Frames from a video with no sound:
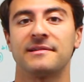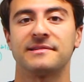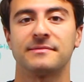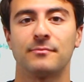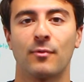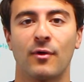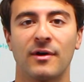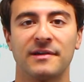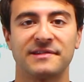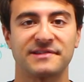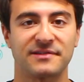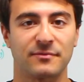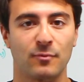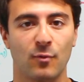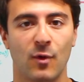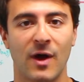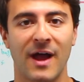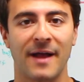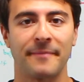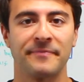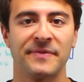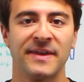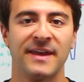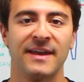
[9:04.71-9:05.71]
is moist and
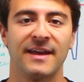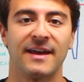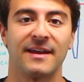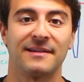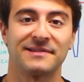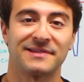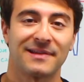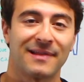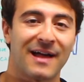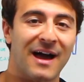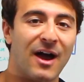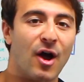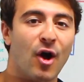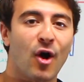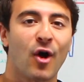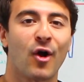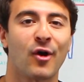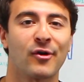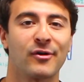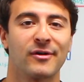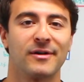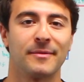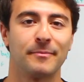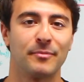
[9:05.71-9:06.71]
wet and it's a lot
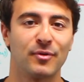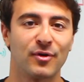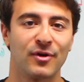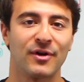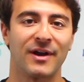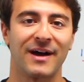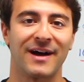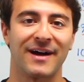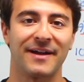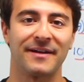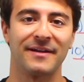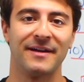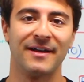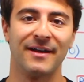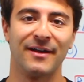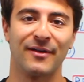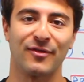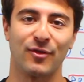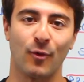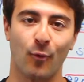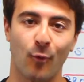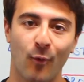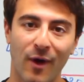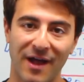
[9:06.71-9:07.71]
harder to put on
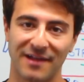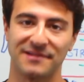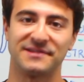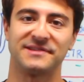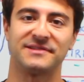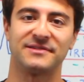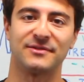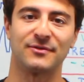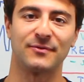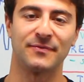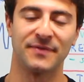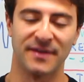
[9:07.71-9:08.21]
the wetsuit.